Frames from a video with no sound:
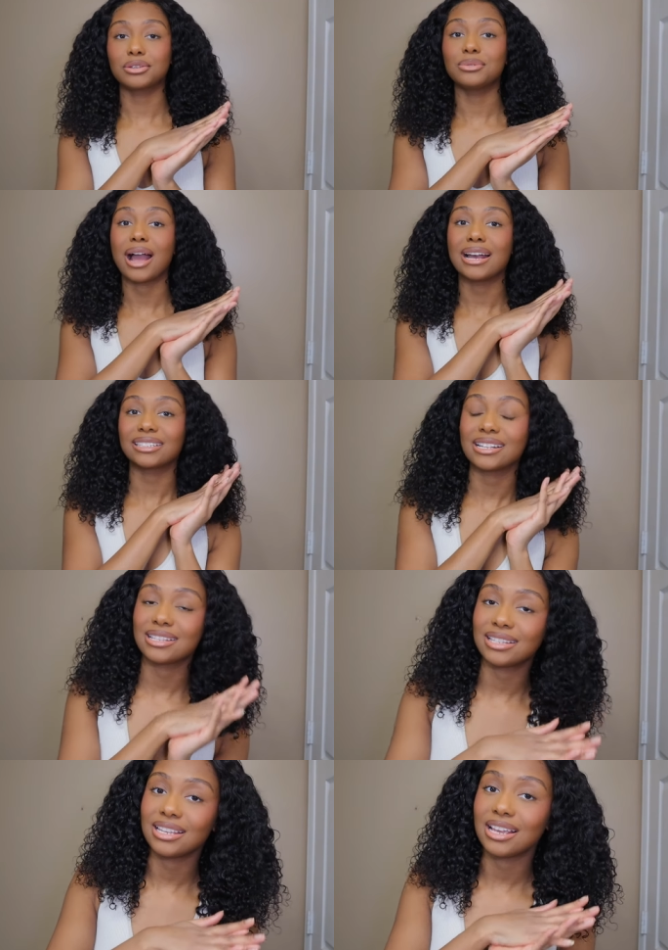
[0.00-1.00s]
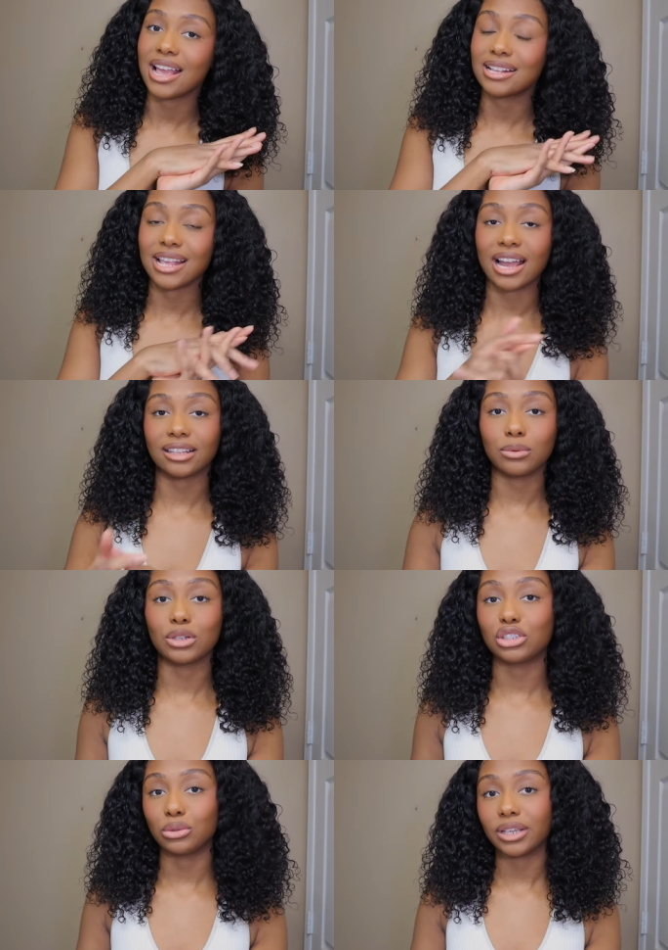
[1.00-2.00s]
you guys can see exactly
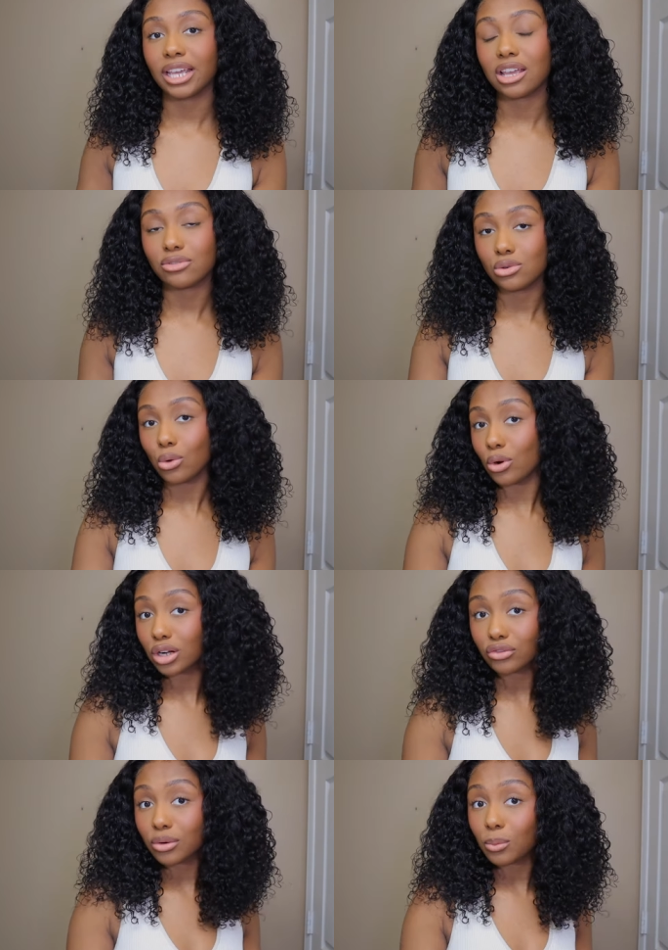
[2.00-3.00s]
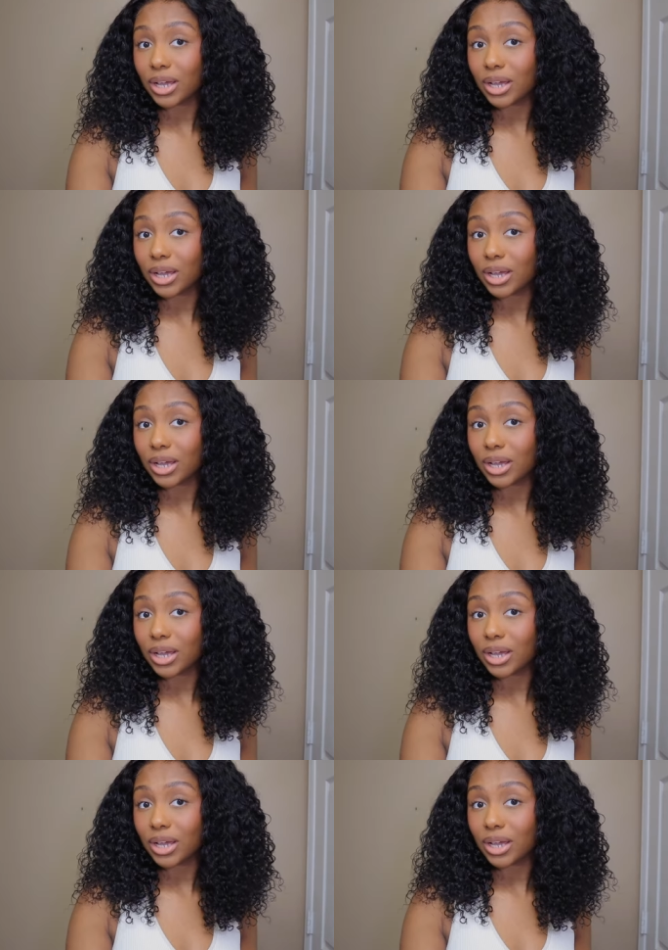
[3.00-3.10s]
what you'll get if you order from